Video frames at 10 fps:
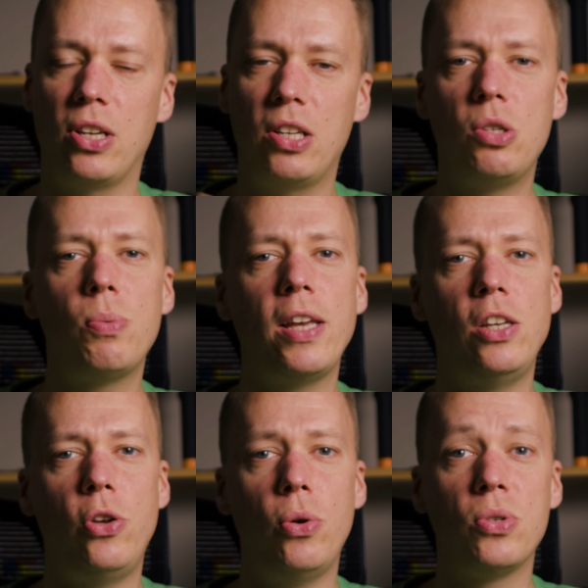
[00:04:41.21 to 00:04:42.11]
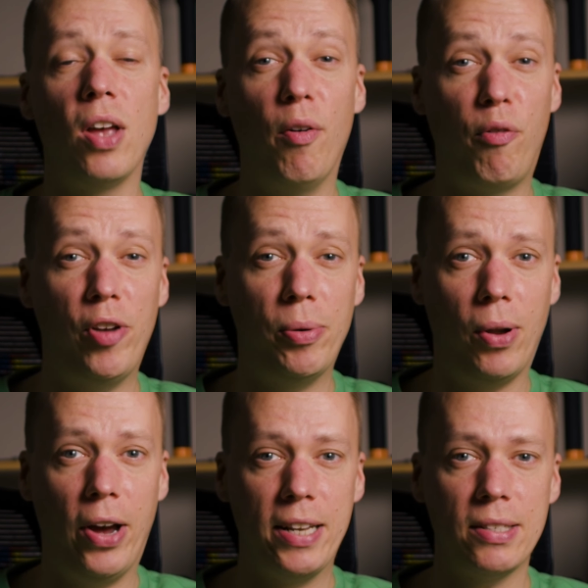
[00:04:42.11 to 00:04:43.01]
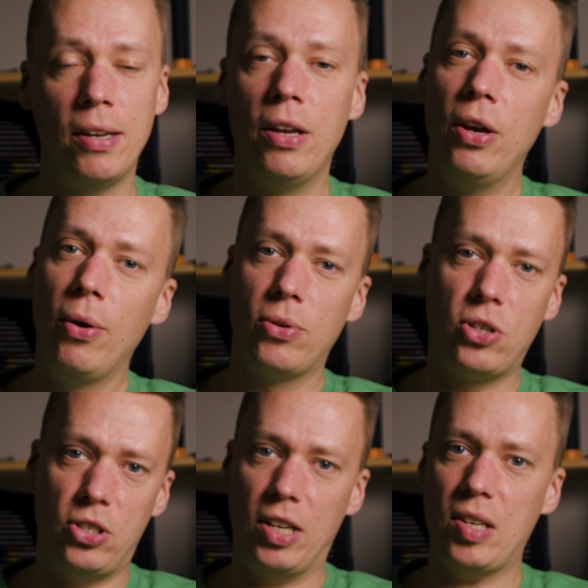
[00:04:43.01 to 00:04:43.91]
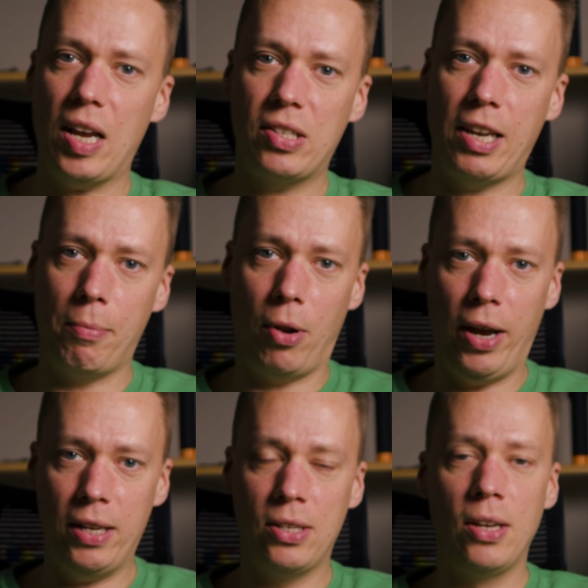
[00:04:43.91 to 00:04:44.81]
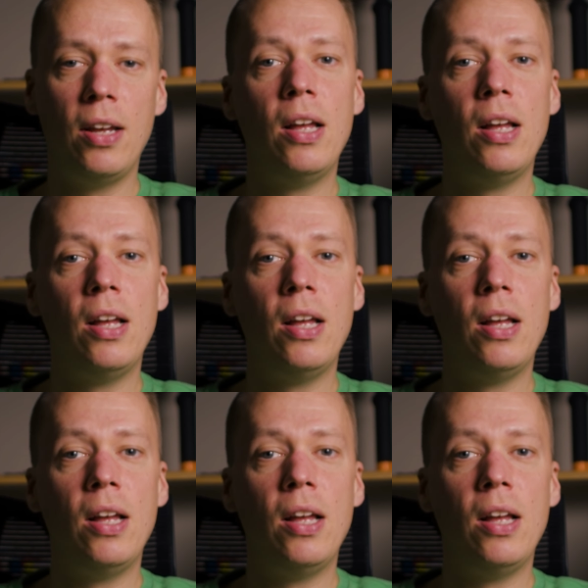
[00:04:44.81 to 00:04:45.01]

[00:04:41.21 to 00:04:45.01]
So this is where you use a fill light, which is the exact same light,